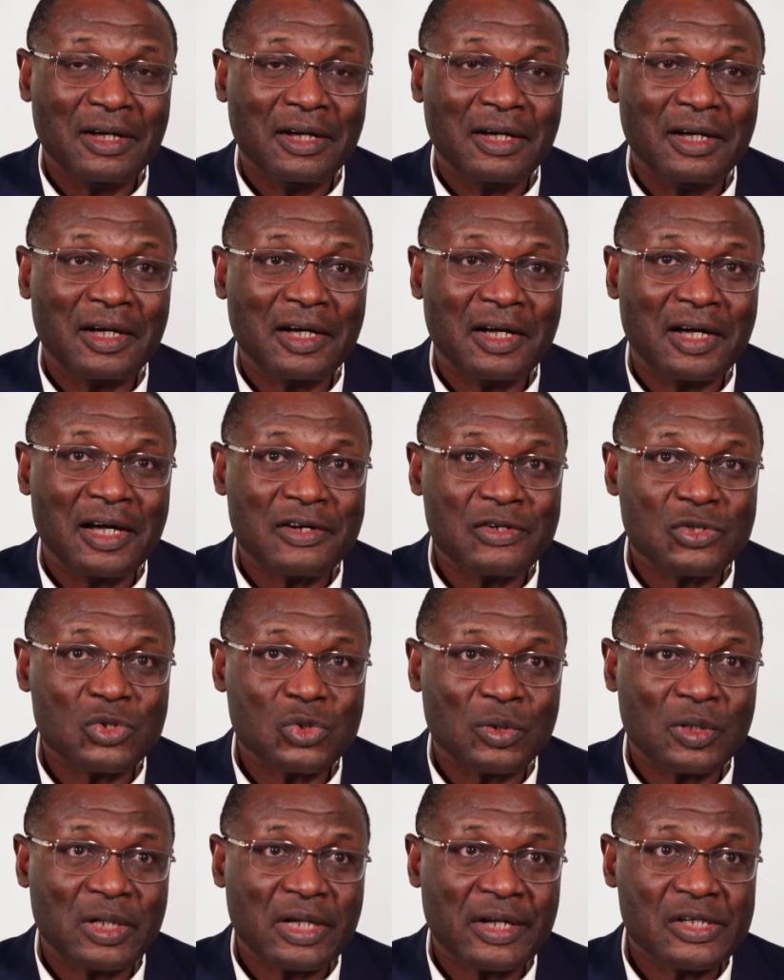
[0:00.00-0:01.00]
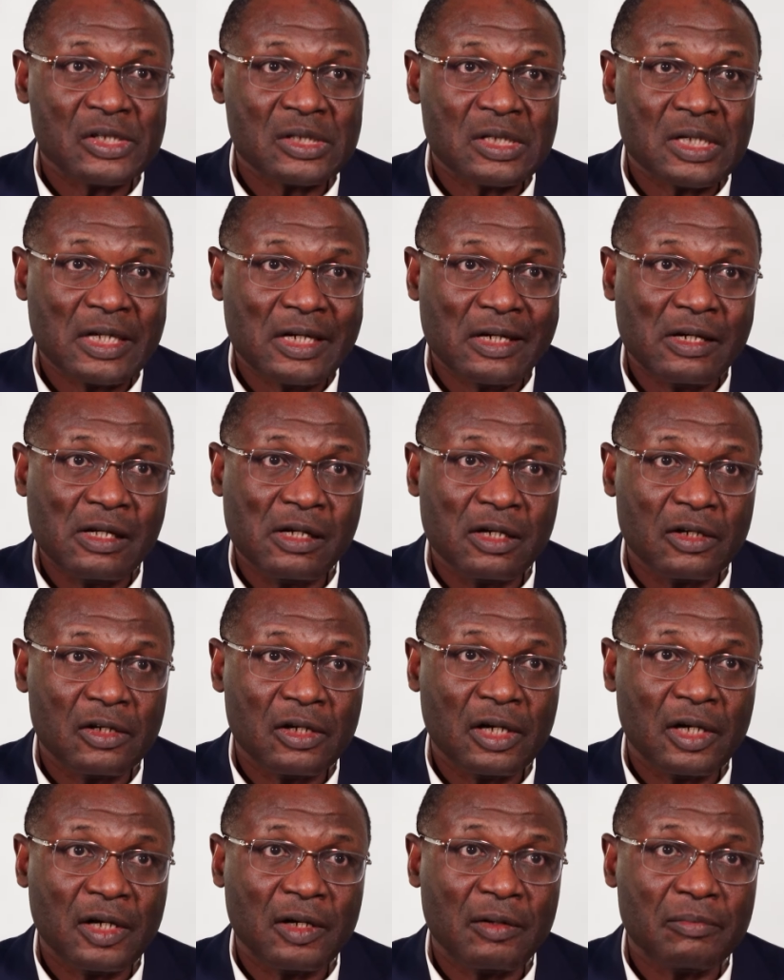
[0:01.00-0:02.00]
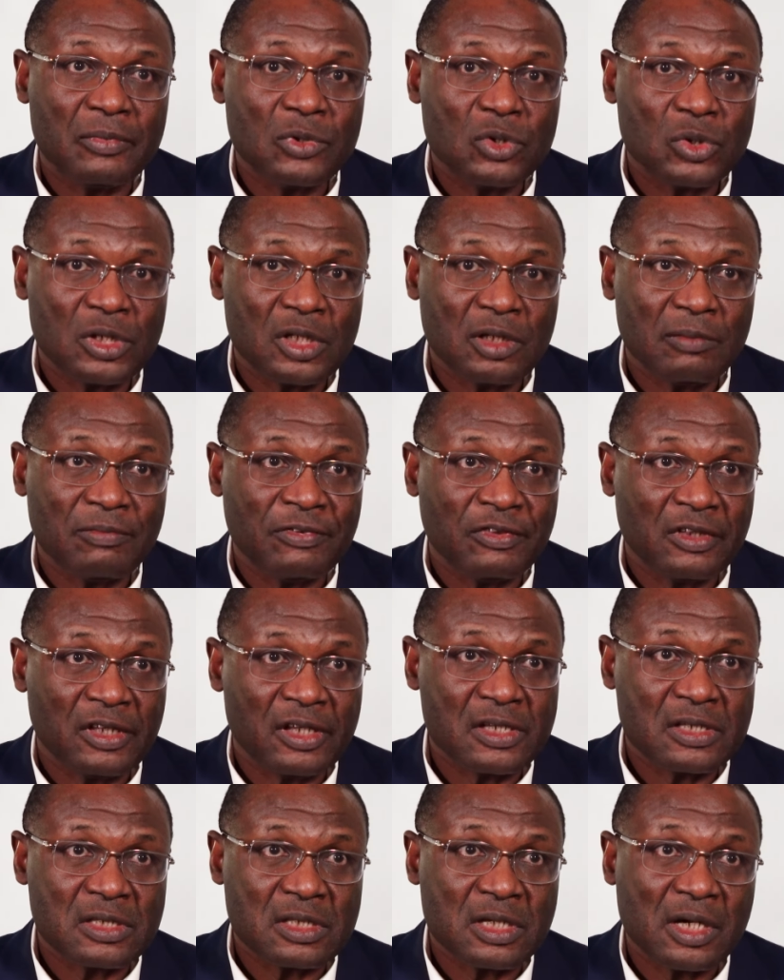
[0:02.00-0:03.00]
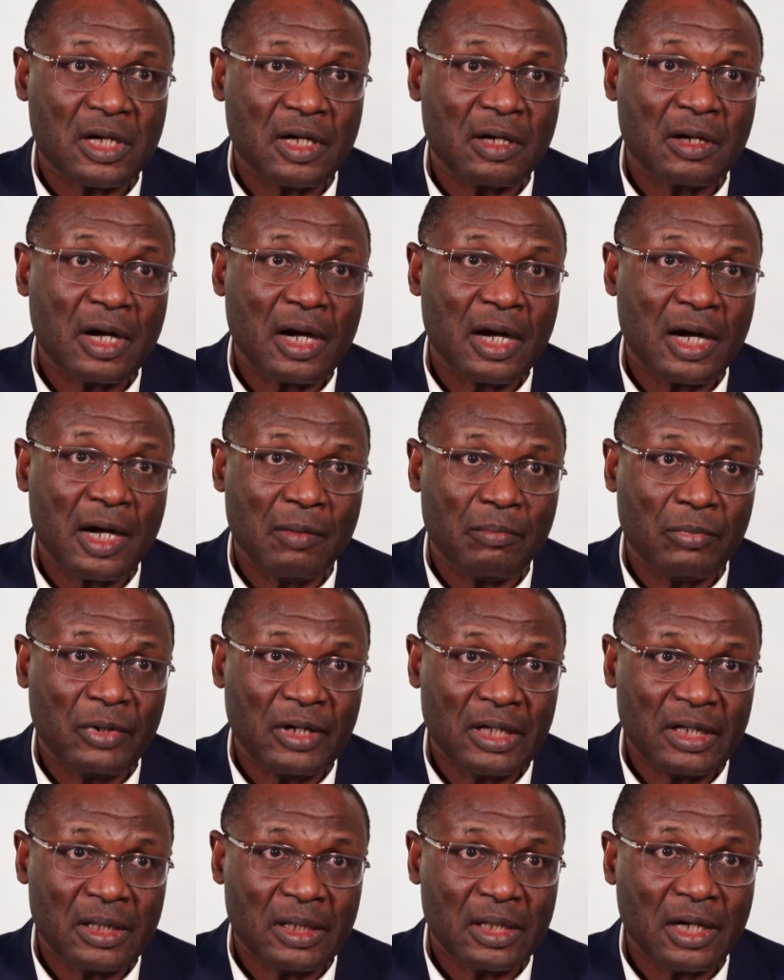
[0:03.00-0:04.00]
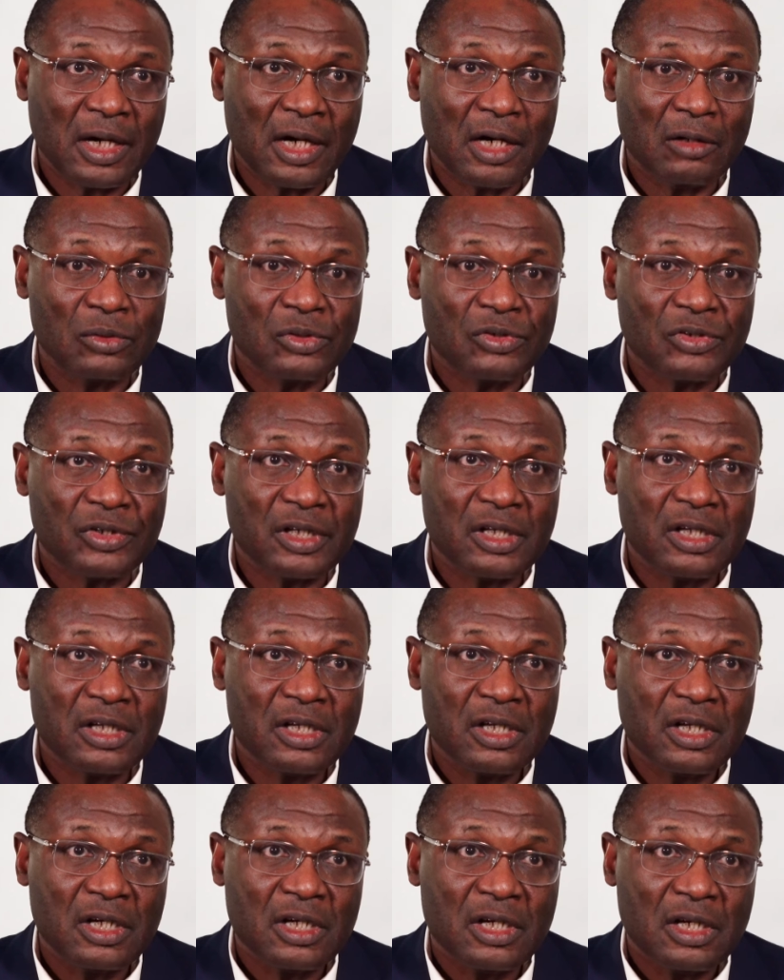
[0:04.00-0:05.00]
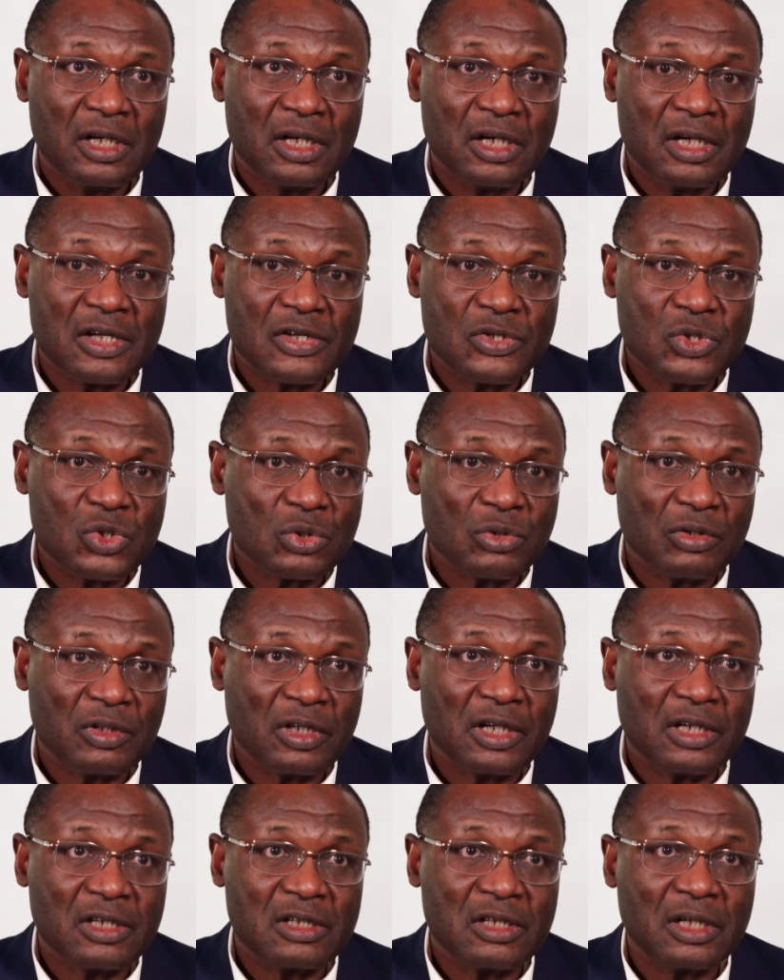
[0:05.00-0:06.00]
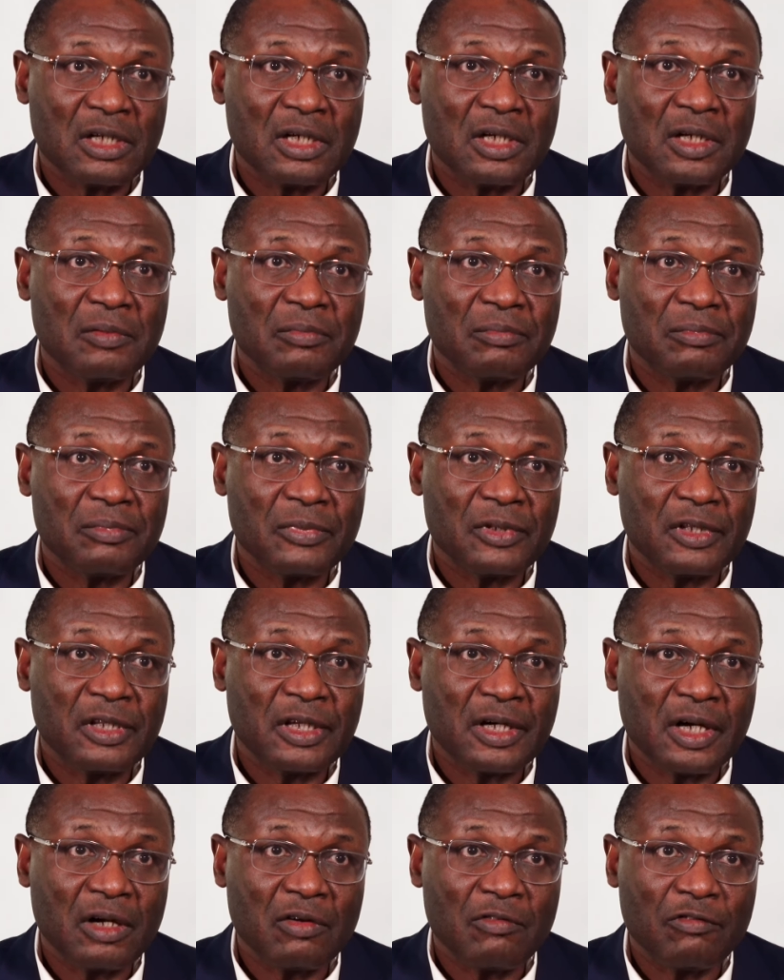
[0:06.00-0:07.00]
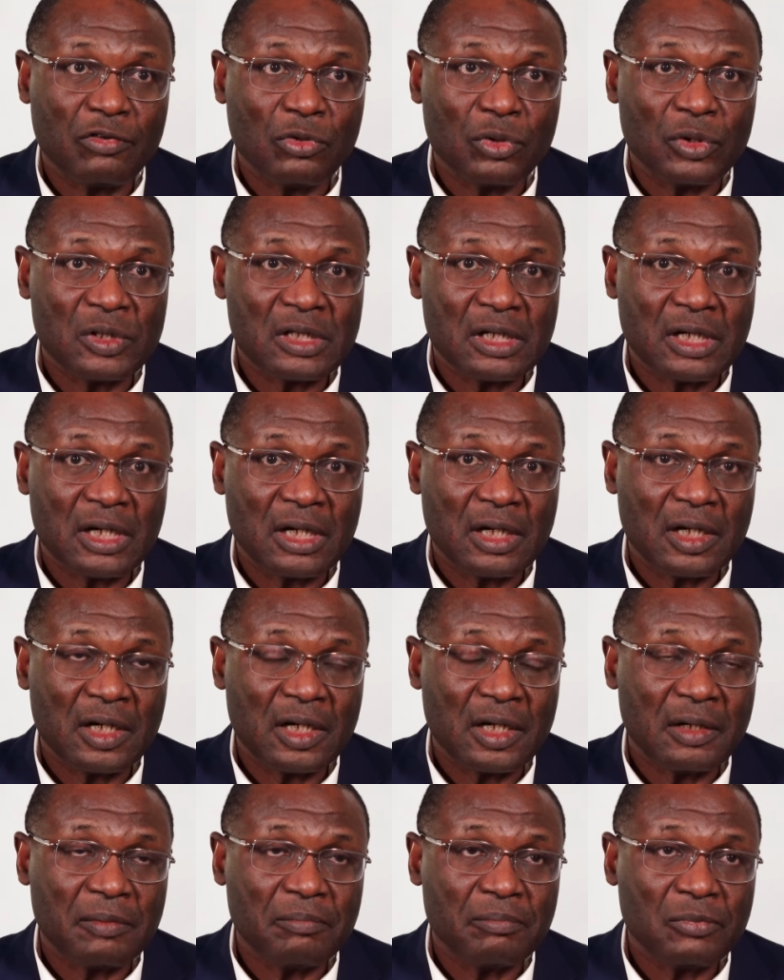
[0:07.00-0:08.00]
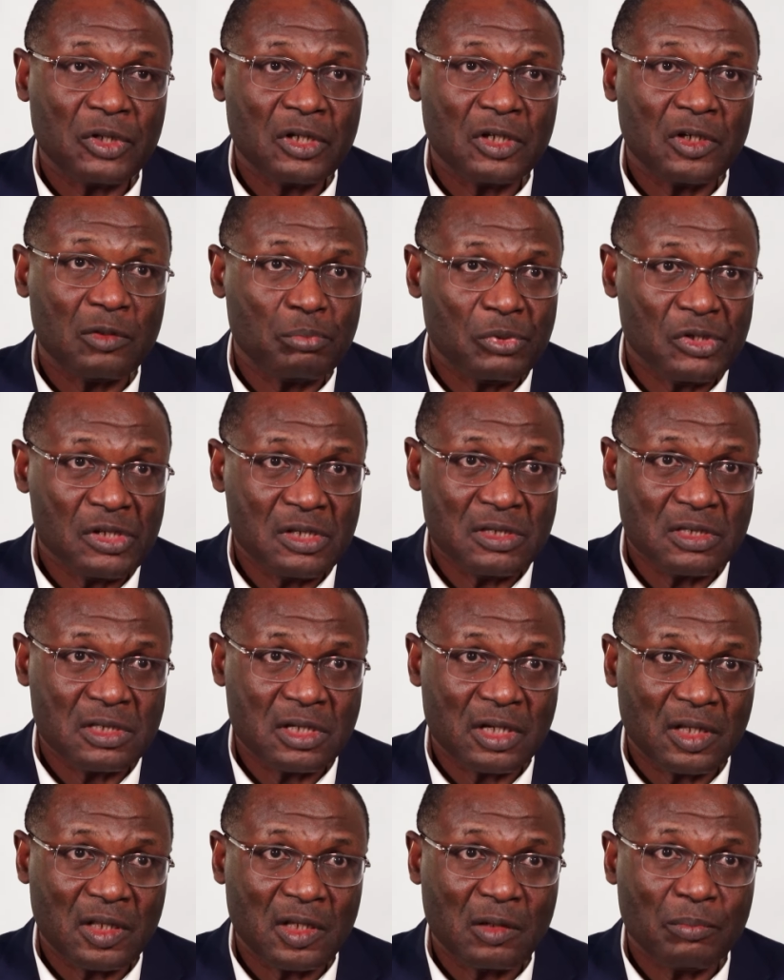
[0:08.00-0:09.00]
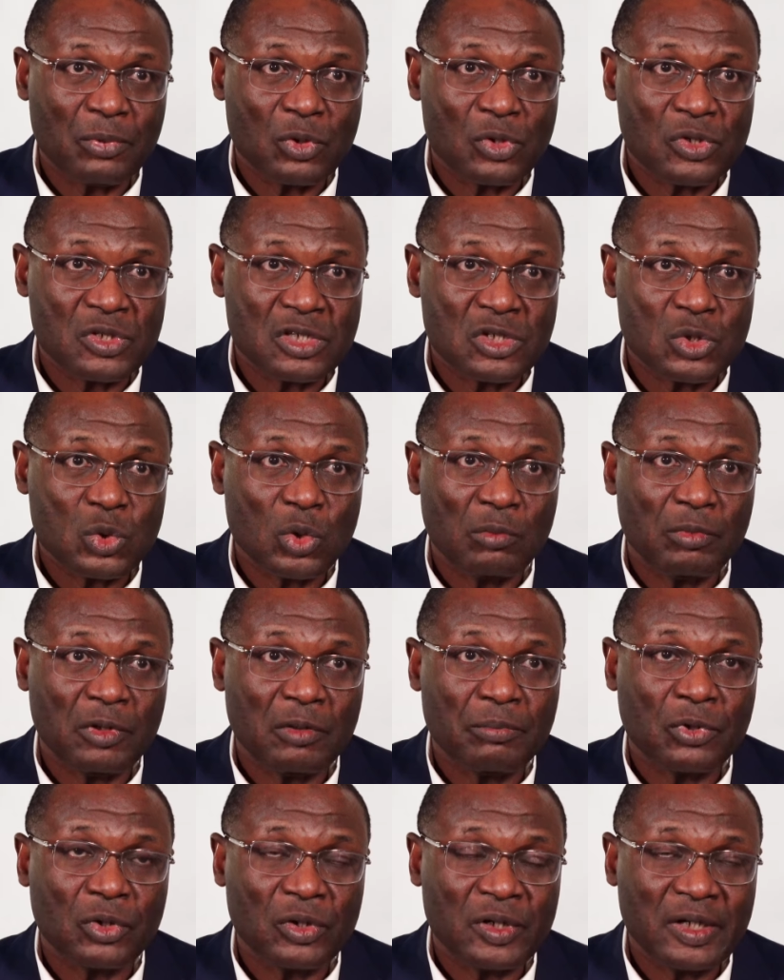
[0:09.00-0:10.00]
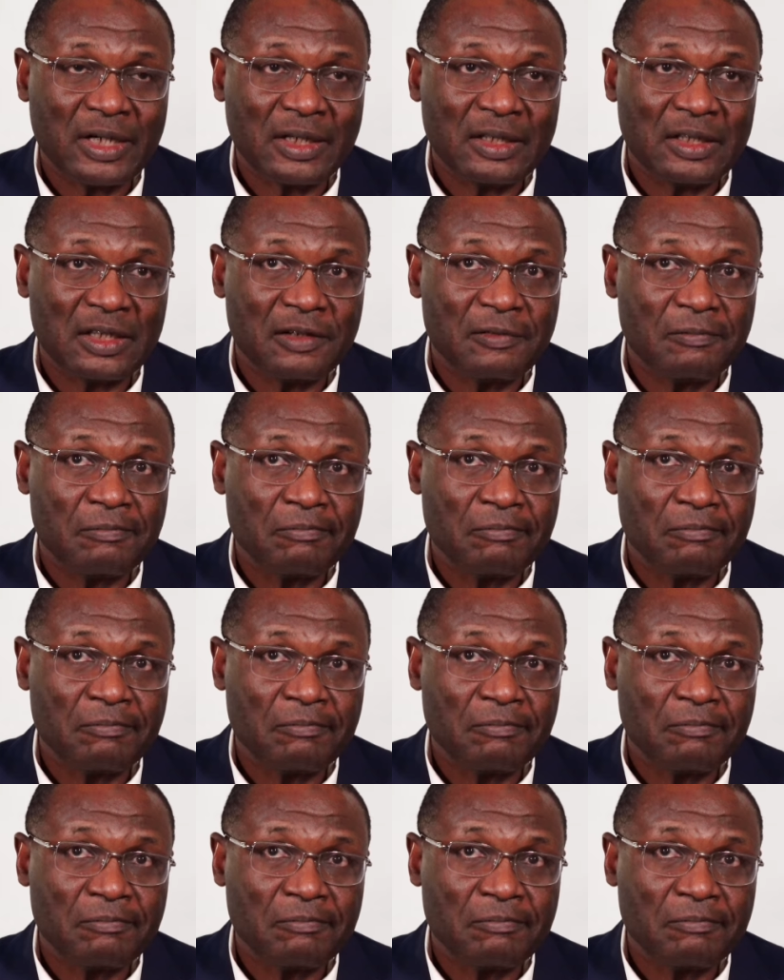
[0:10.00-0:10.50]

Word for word: Uh, and so there is need um, to keep things uh, calmly in the country uh, so that um, they can vote um, in peace and the process will be protected.